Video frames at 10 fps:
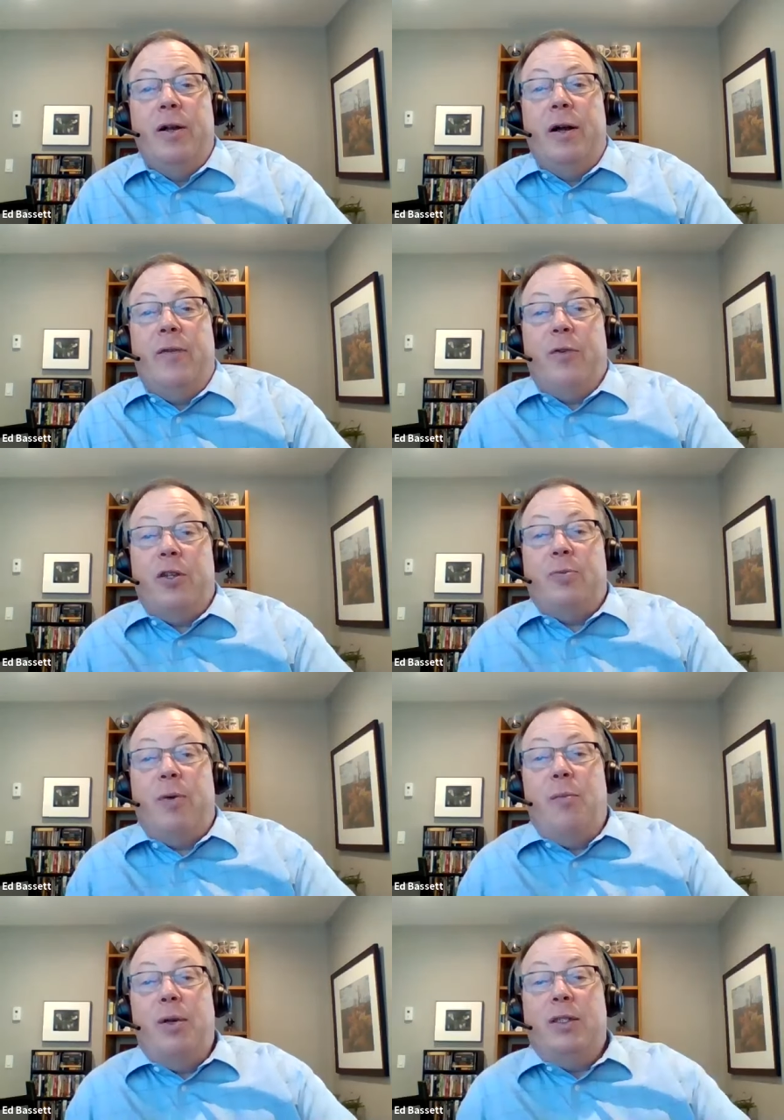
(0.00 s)
uh, for the
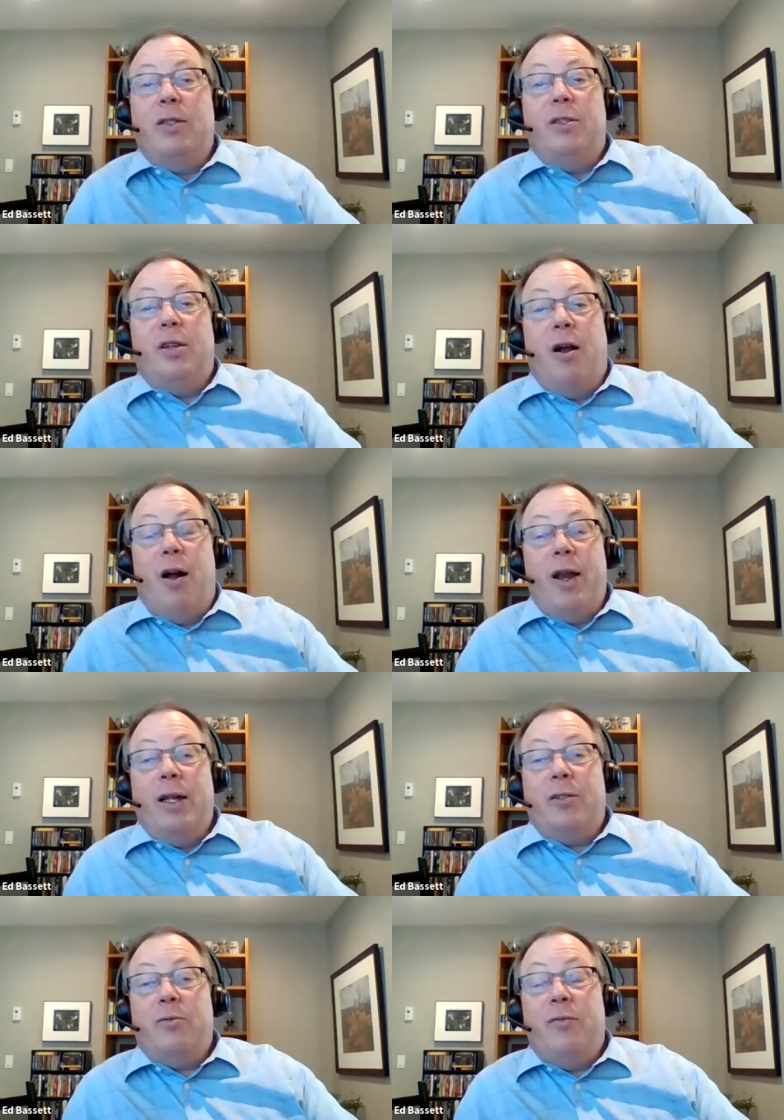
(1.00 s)
small businesses in our
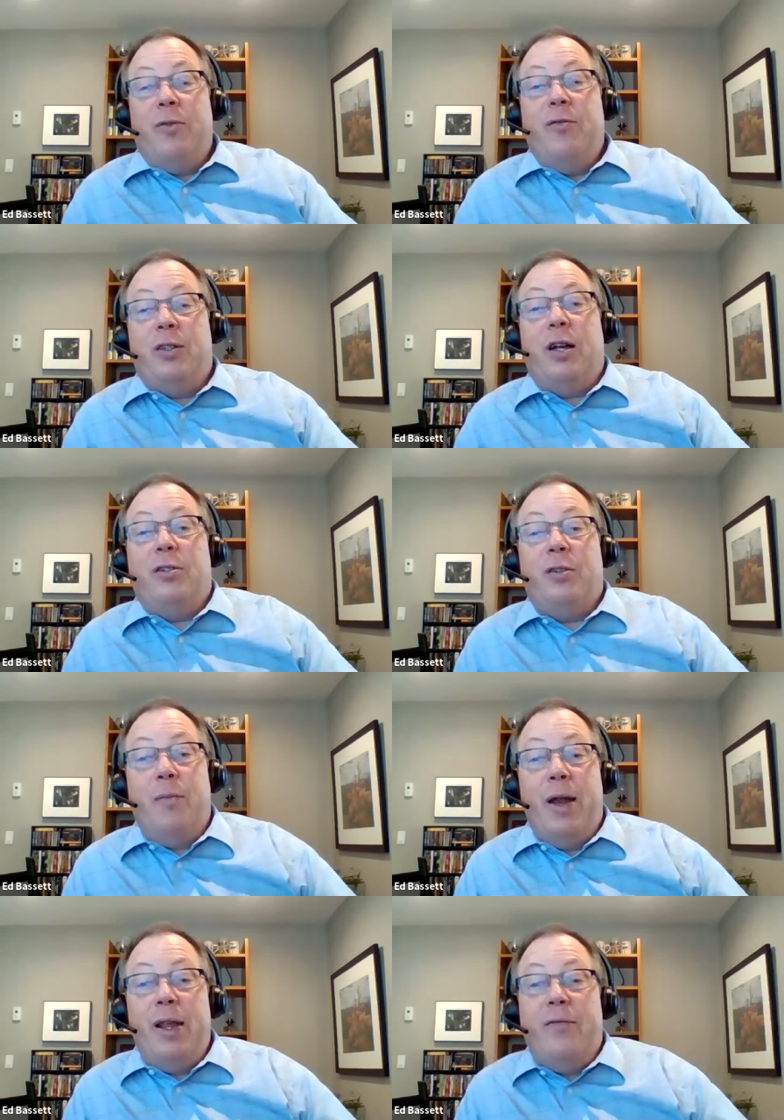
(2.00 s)
audience. We've, we've discussed it
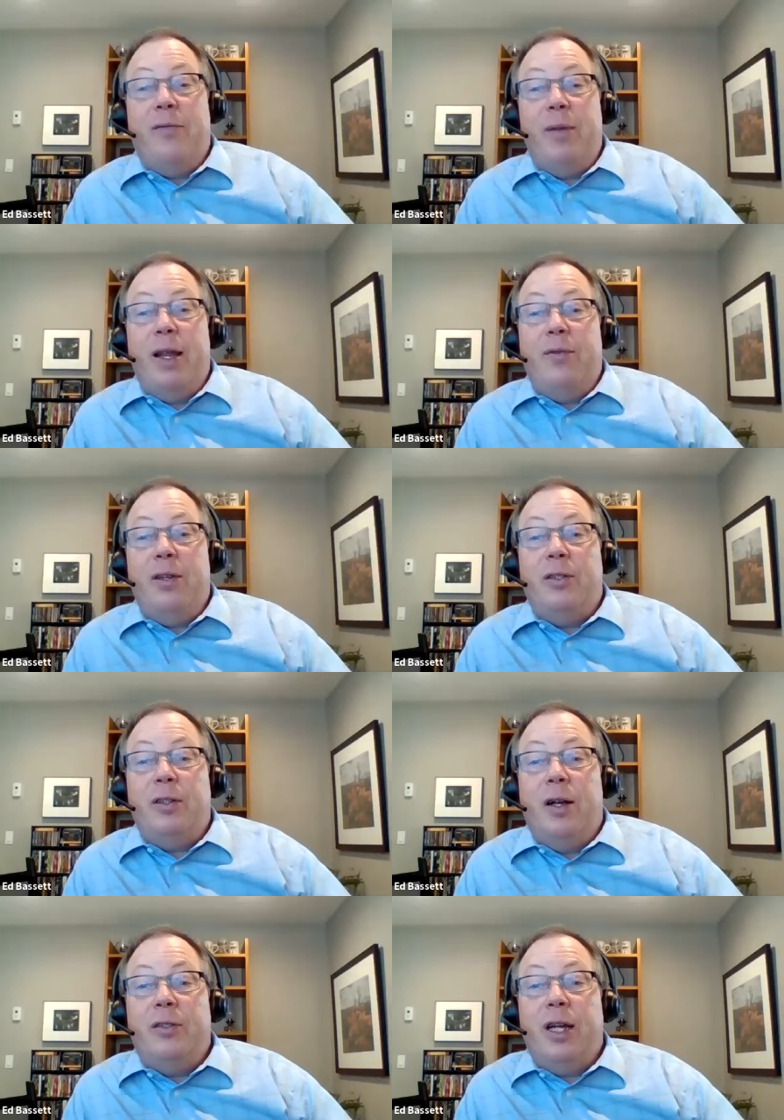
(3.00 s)
on many of many of these
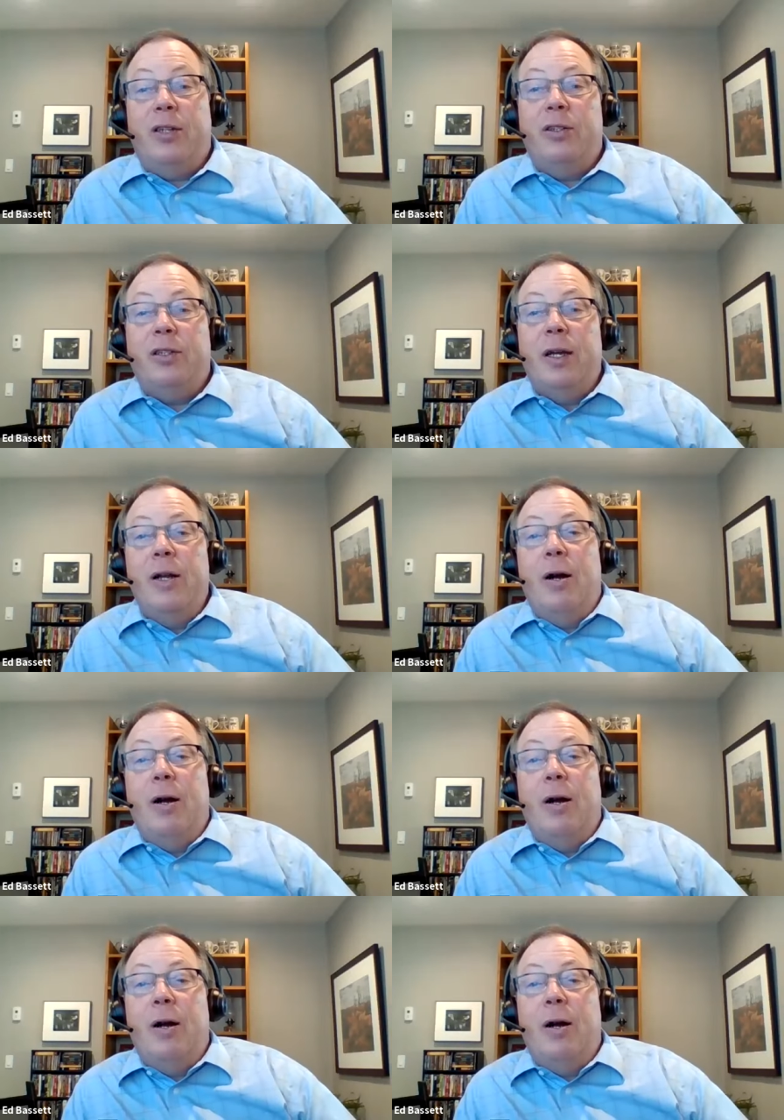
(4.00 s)
uh, sessions.